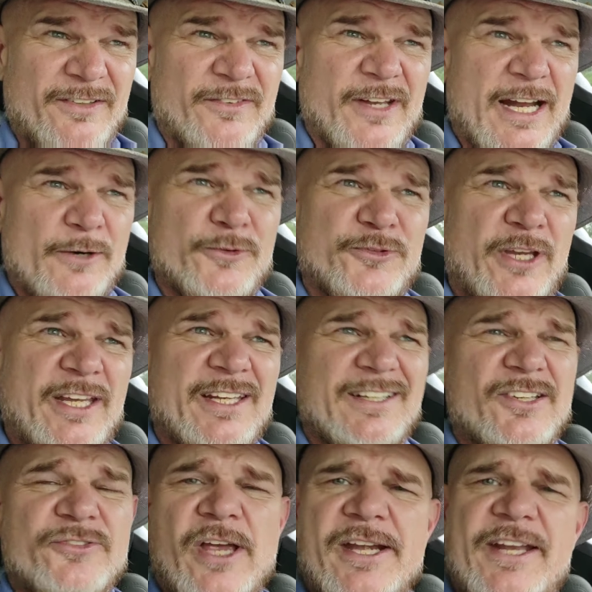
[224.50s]
that I was in
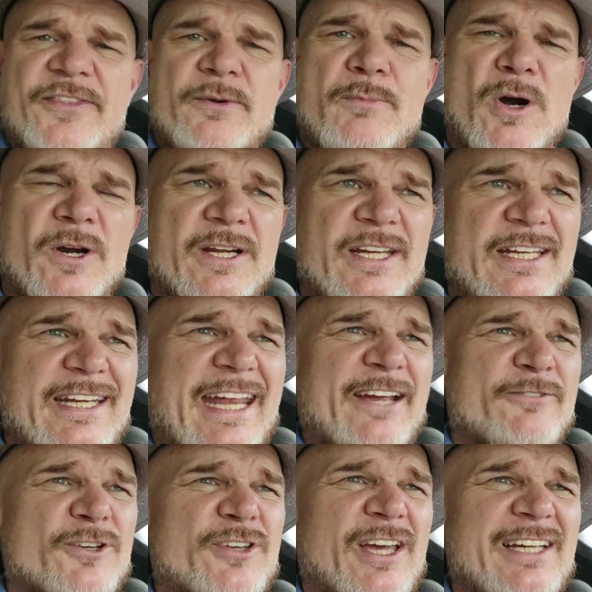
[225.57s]
because I did the marketing and
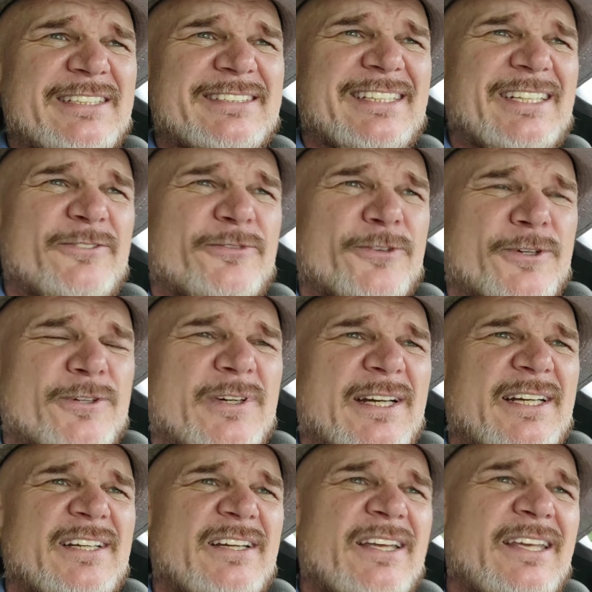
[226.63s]
advertising for
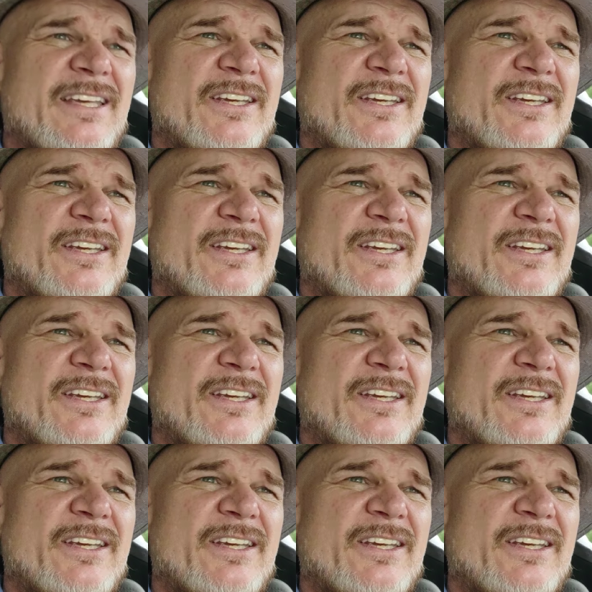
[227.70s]
uh,